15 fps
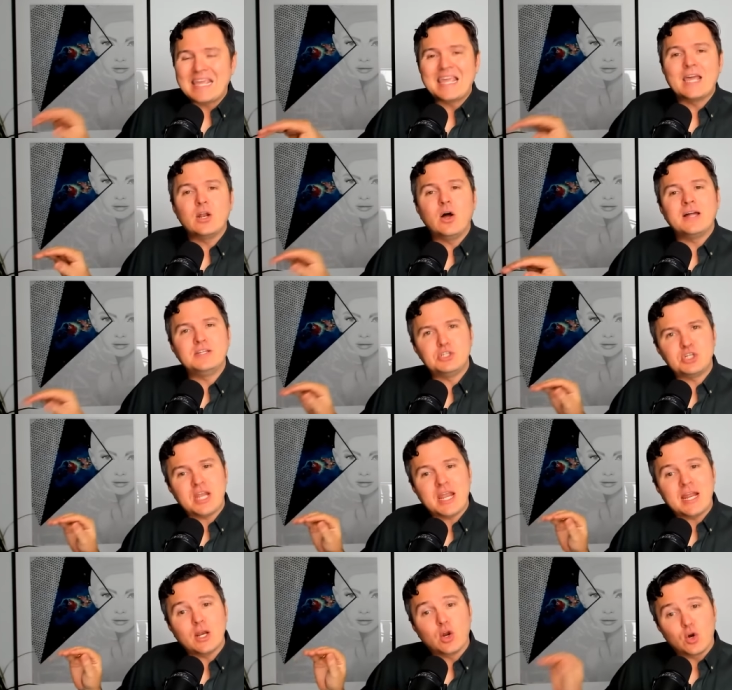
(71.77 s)
Get on
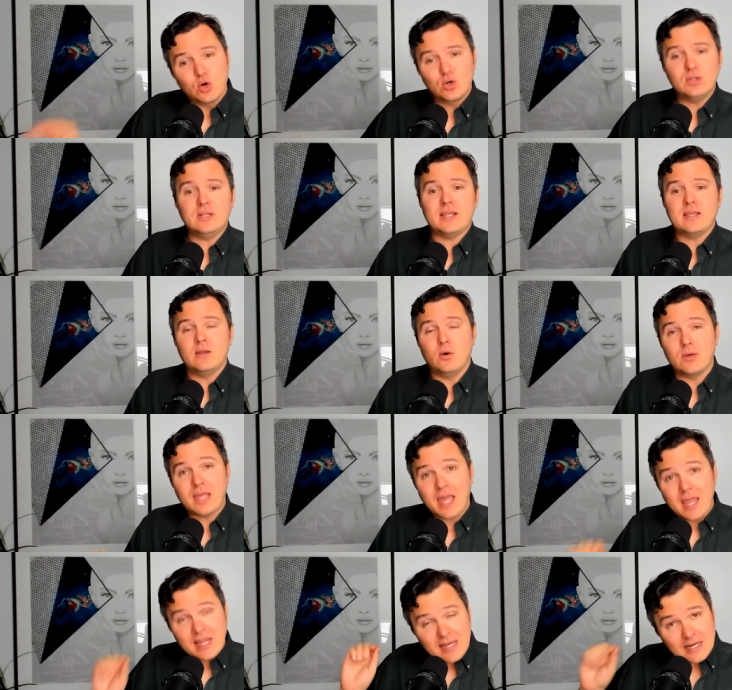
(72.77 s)
chain early,
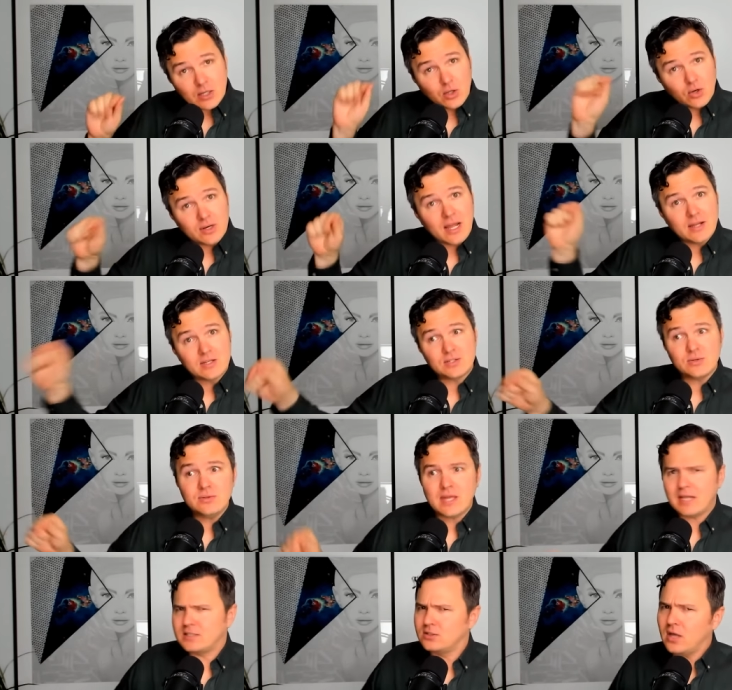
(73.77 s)
okay? You need to learn how to do
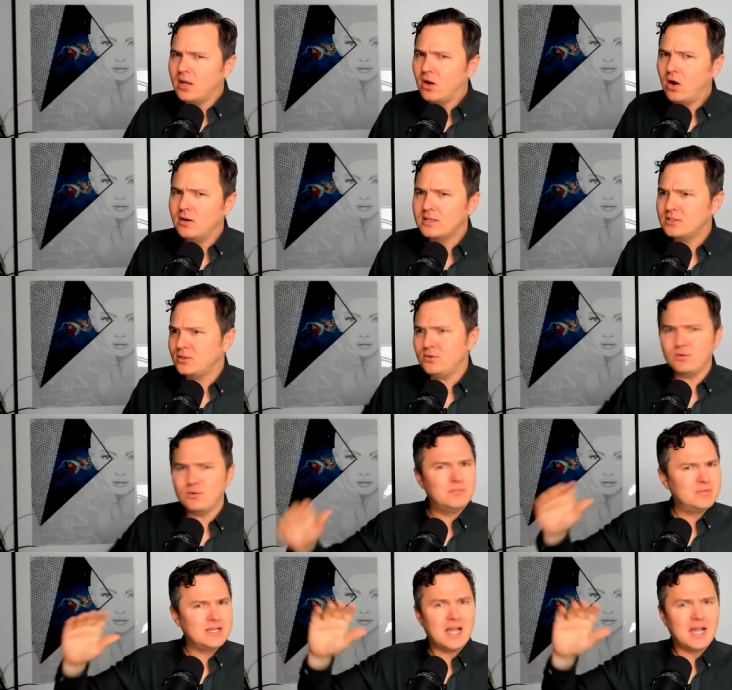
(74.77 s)
that. It's not hard to do.